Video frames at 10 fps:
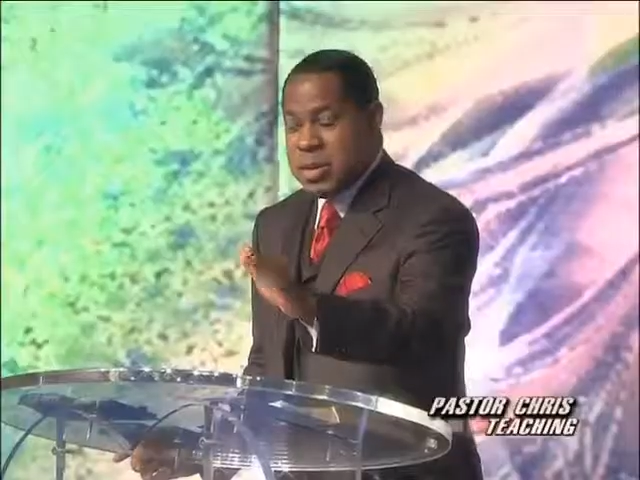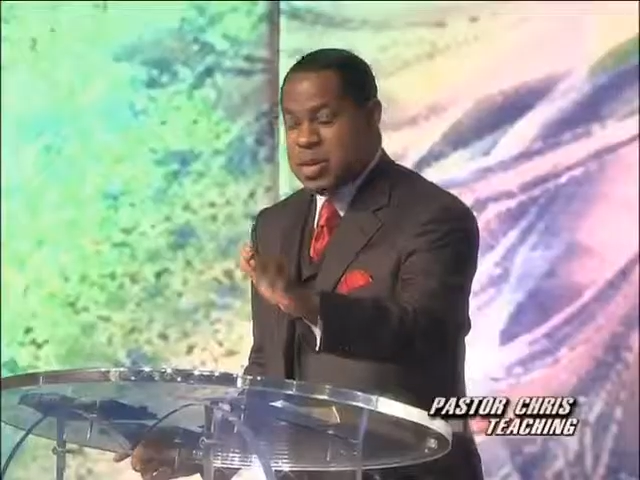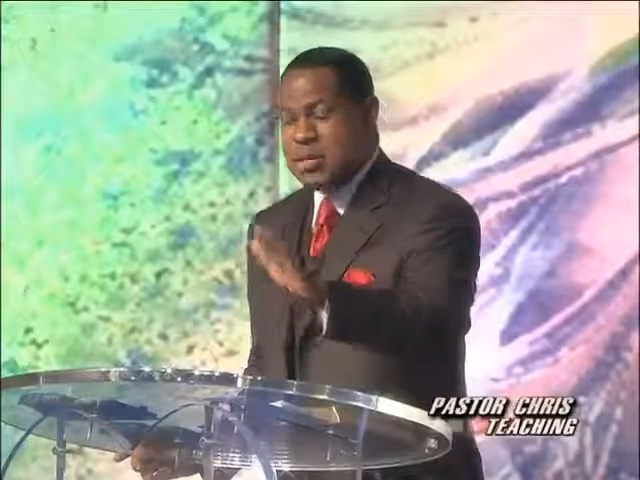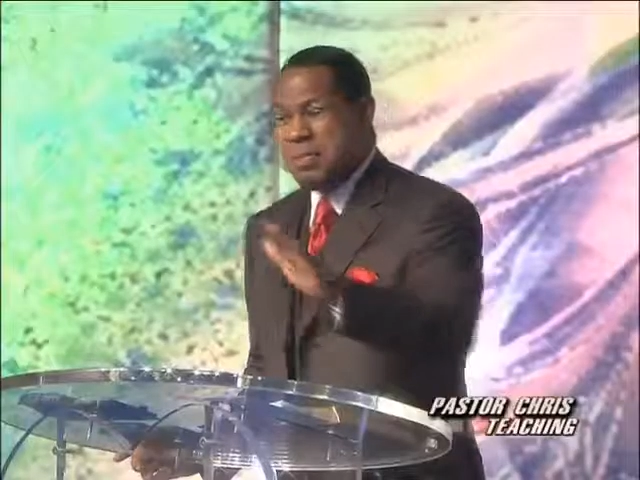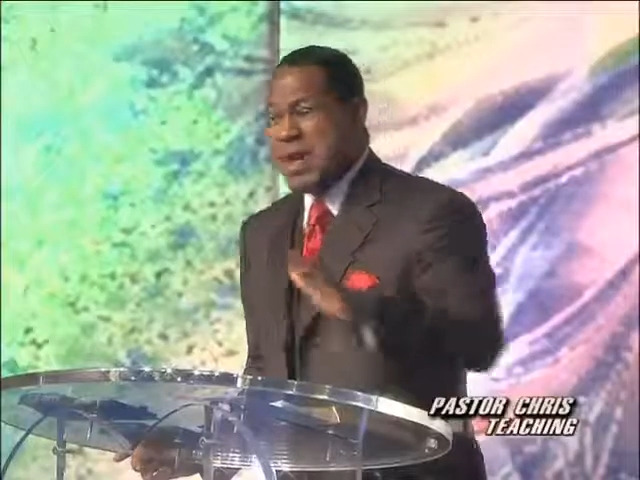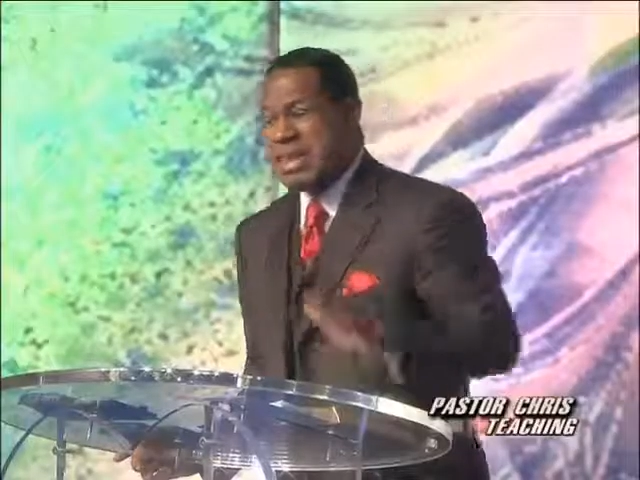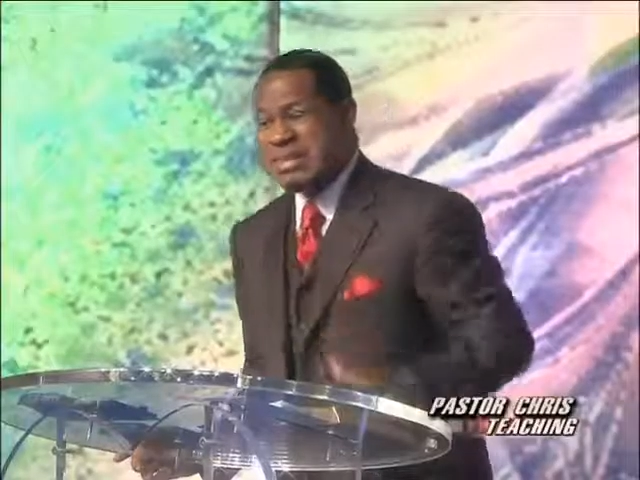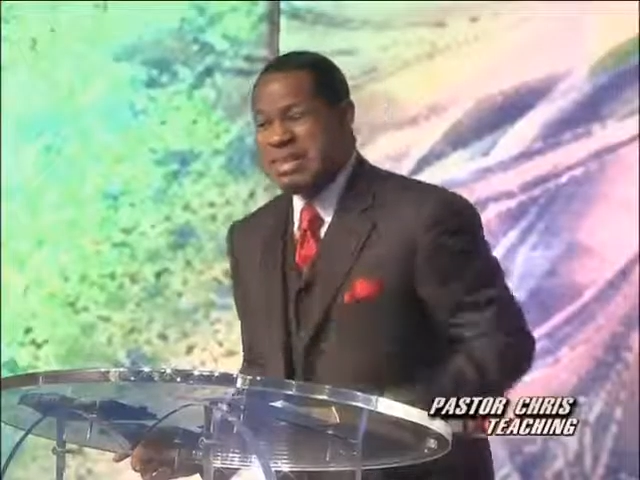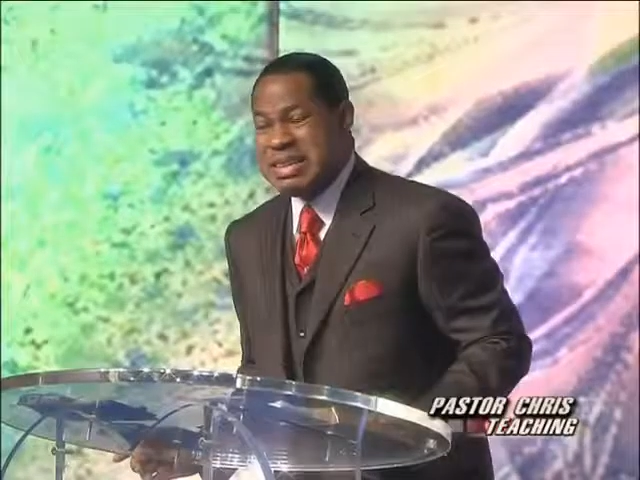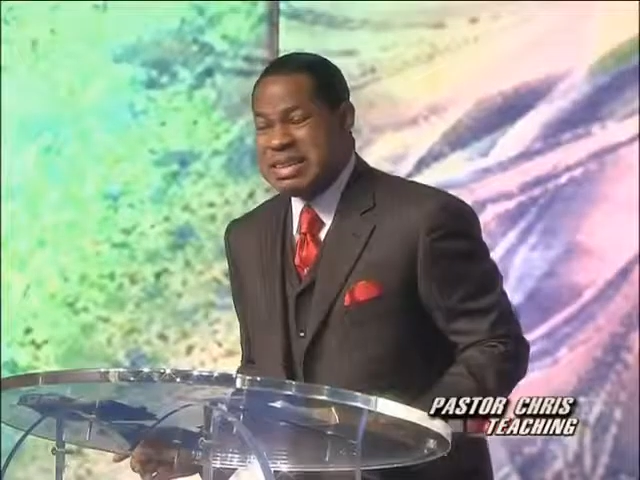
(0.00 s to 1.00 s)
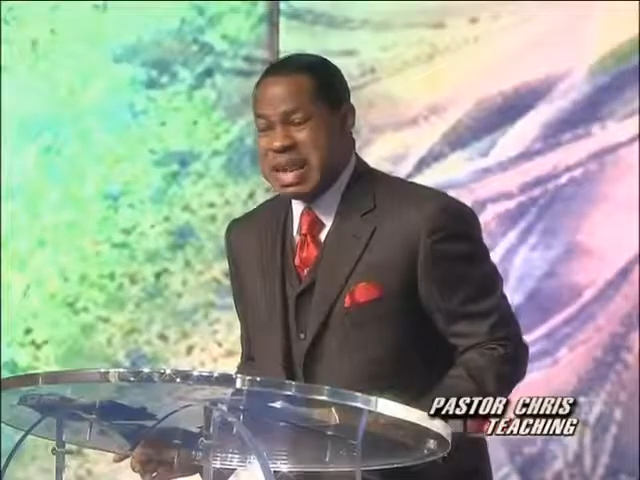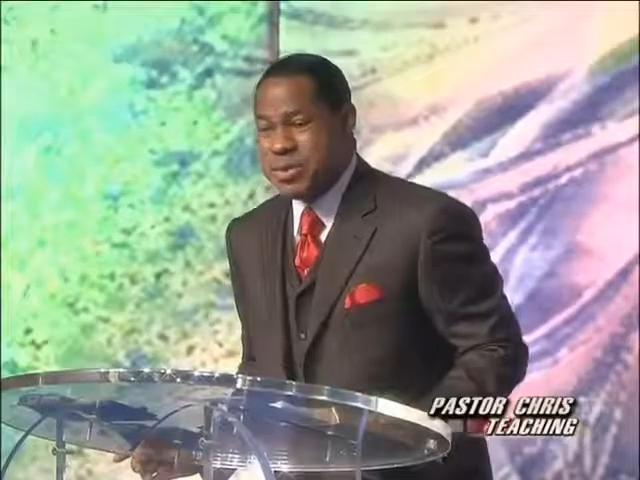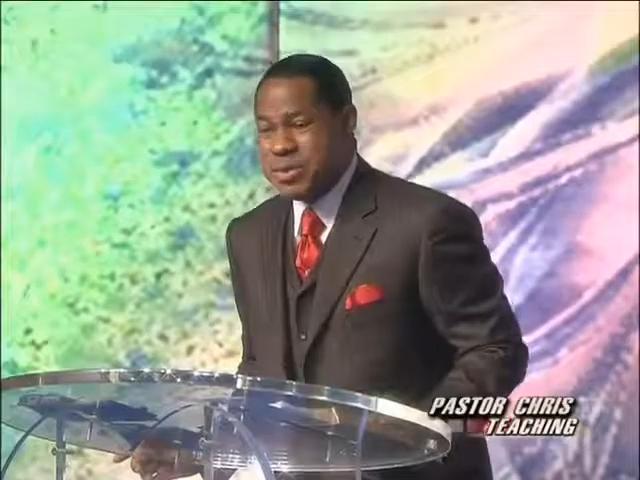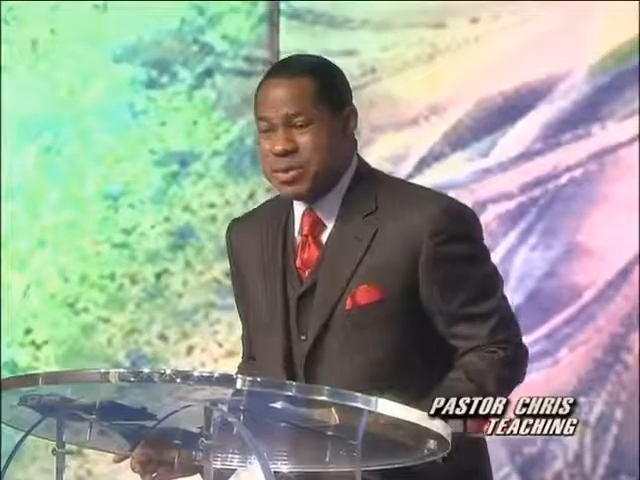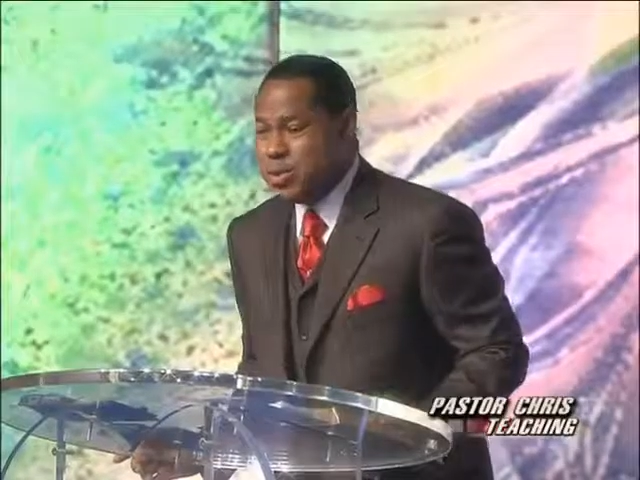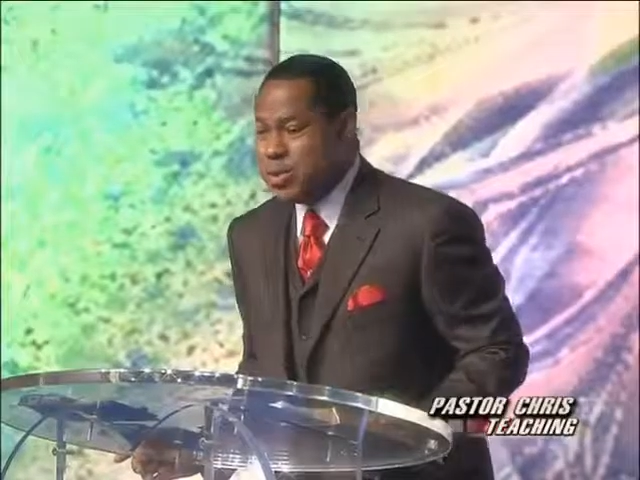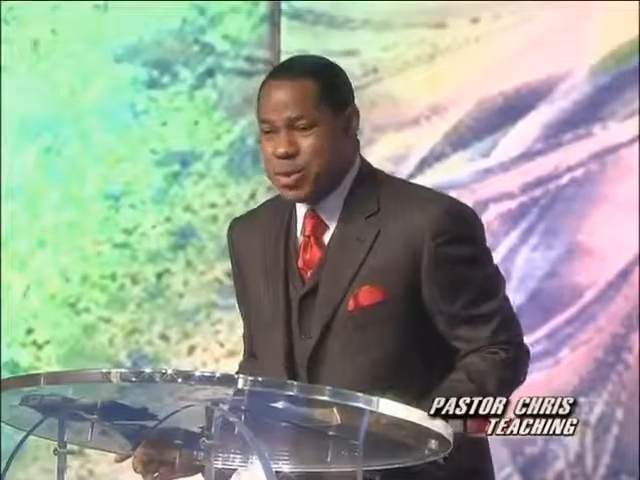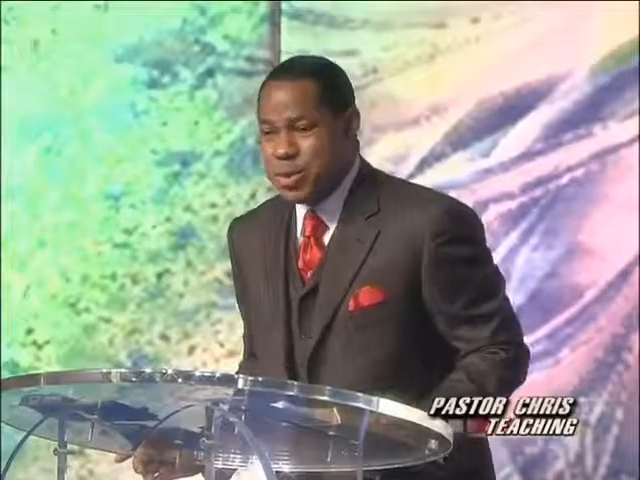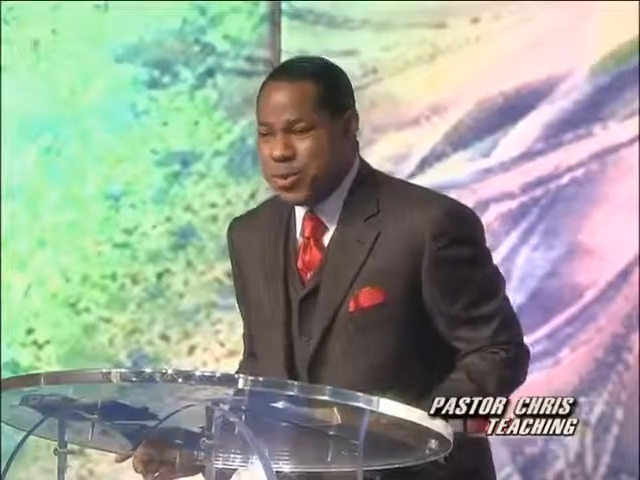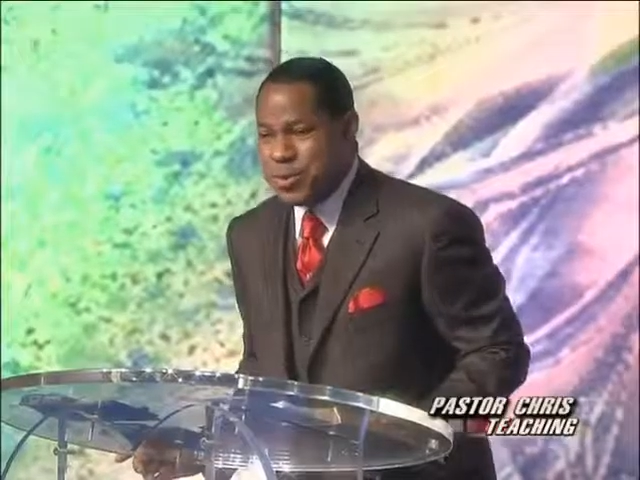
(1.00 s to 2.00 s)
Because bad things happen
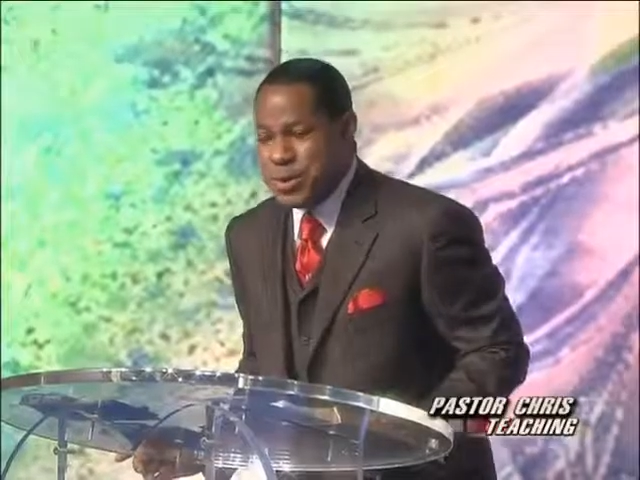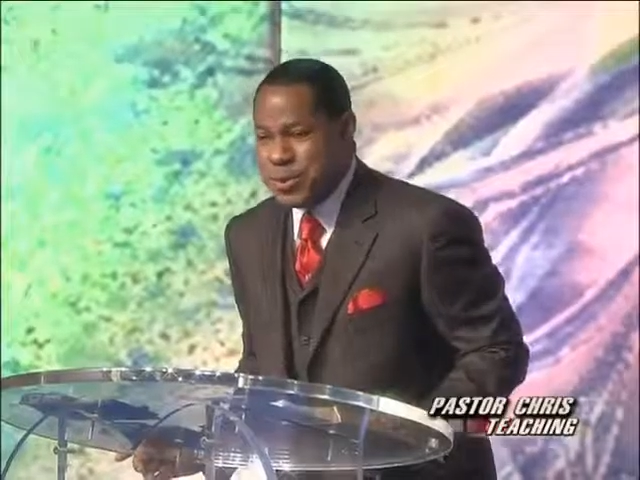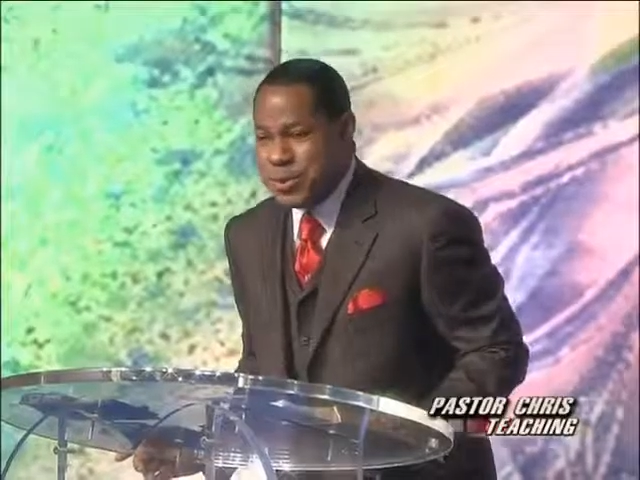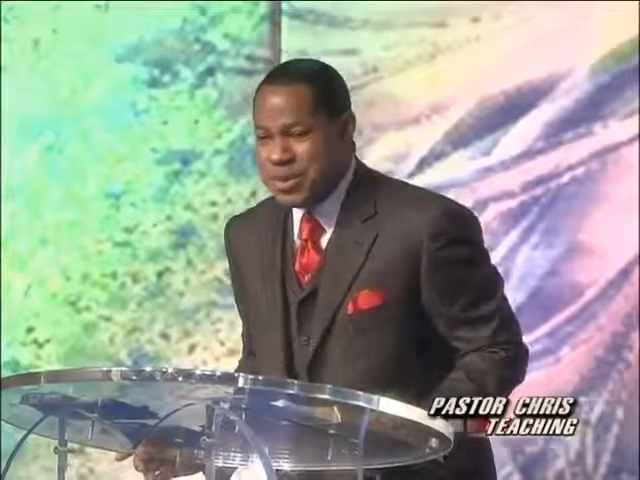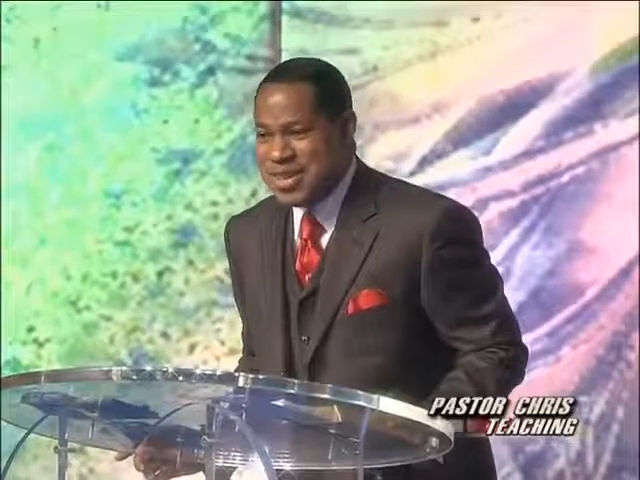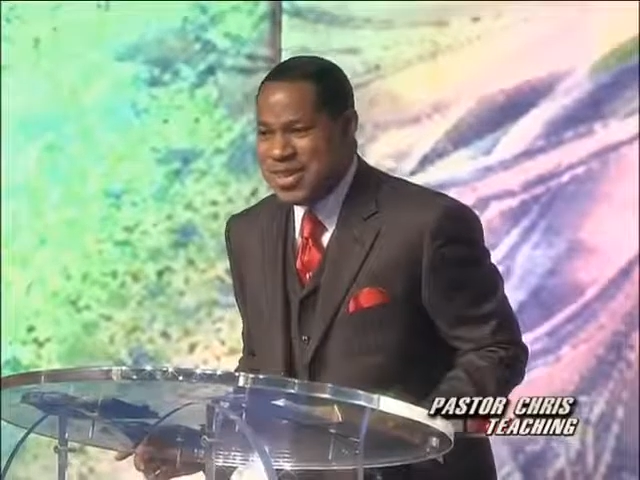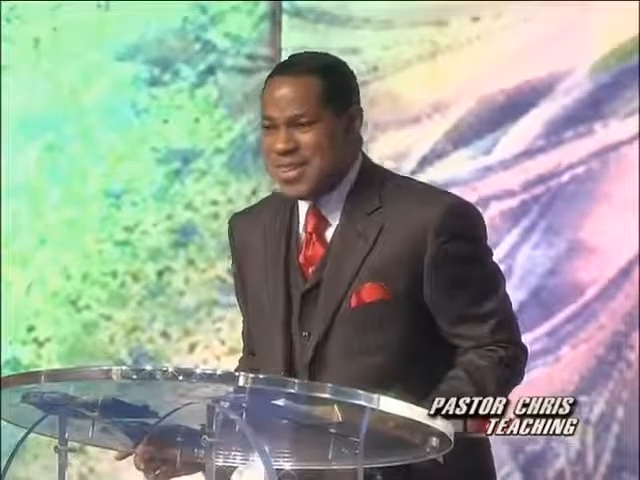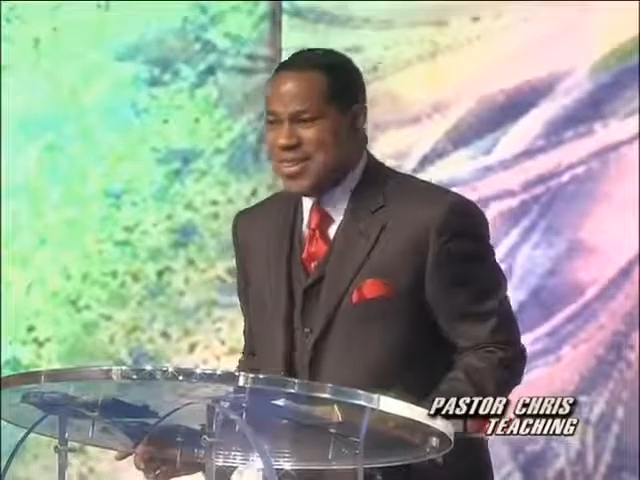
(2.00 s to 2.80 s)
to good people.